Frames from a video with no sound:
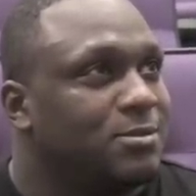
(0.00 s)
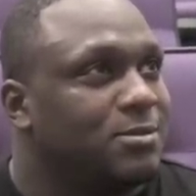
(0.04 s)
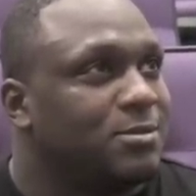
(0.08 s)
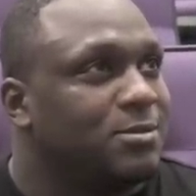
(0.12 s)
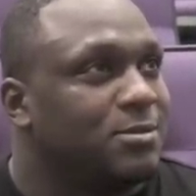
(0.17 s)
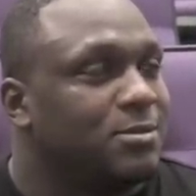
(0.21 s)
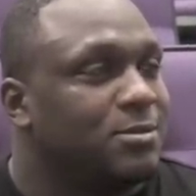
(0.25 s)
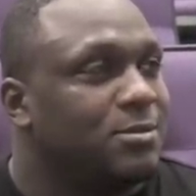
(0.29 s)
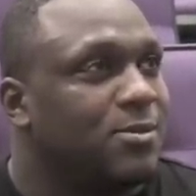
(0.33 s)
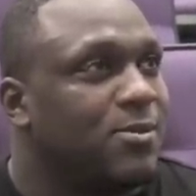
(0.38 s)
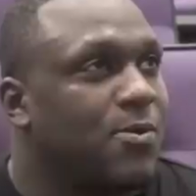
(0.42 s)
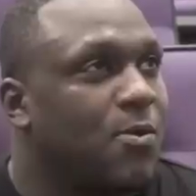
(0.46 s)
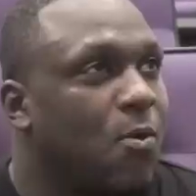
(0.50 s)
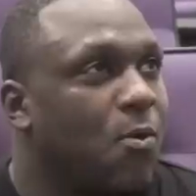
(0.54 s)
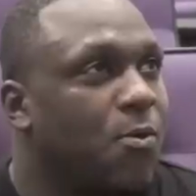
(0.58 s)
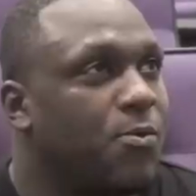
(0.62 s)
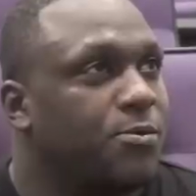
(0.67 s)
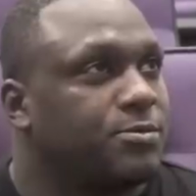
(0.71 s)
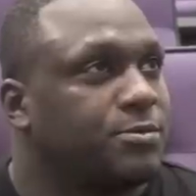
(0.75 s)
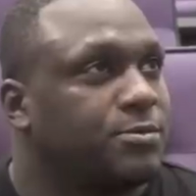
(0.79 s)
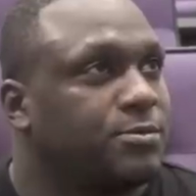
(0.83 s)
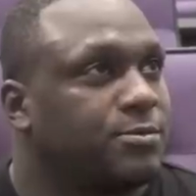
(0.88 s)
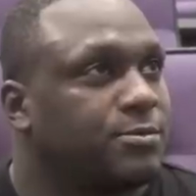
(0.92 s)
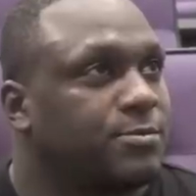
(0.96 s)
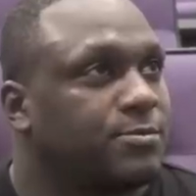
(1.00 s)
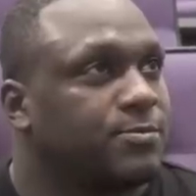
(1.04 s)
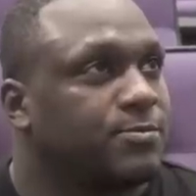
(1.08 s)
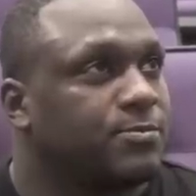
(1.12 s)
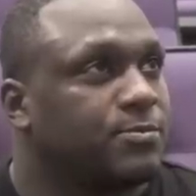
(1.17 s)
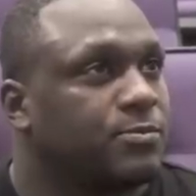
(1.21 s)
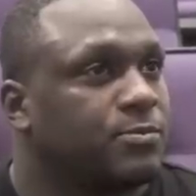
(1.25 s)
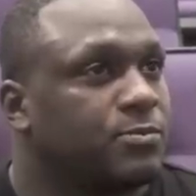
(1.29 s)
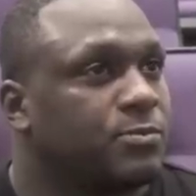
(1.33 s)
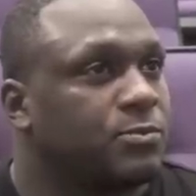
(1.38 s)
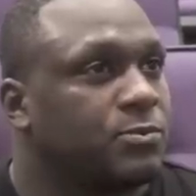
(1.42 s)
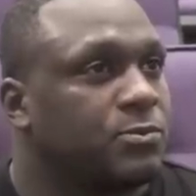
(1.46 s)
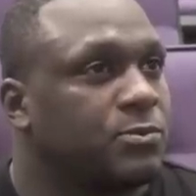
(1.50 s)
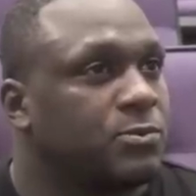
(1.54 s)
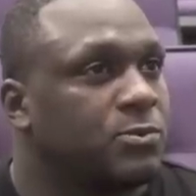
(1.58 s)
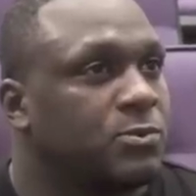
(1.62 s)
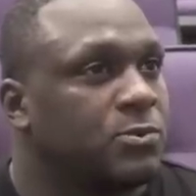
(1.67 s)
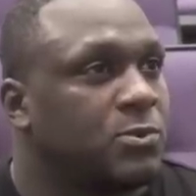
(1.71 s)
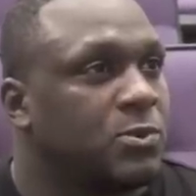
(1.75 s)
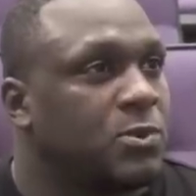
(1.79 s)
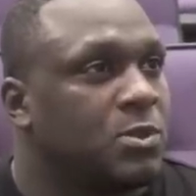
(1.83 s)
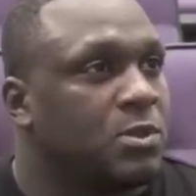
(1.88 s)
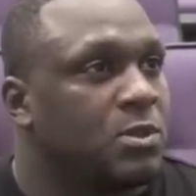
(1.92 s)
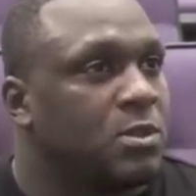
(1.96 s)
What kind of difference is that going to
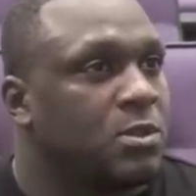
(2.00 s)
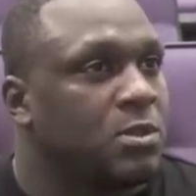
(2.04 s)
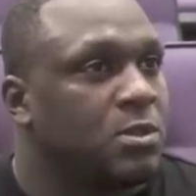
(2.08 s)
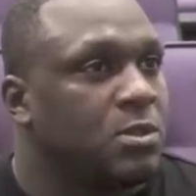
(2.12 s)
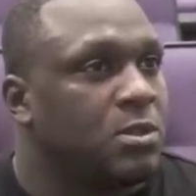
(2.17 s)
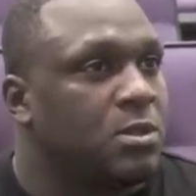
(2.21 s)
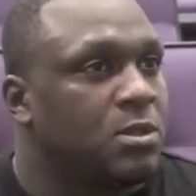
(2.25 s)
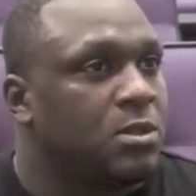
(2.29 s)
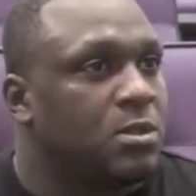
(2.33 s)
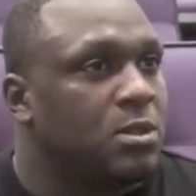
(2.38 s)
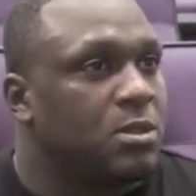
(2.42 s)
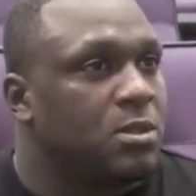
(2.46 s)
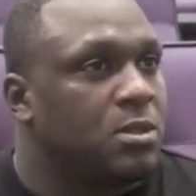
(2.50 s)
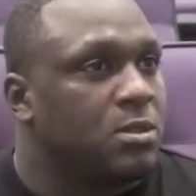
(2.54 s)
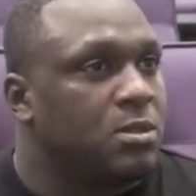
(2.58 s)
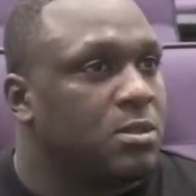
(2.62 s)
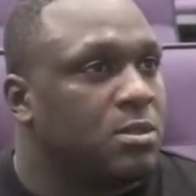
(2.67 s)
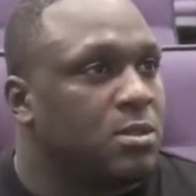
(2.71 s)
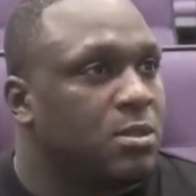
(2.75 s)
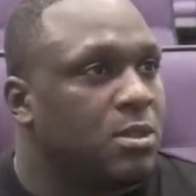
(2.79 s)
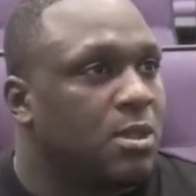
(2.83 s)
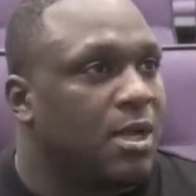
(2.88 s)
make for you, do you think?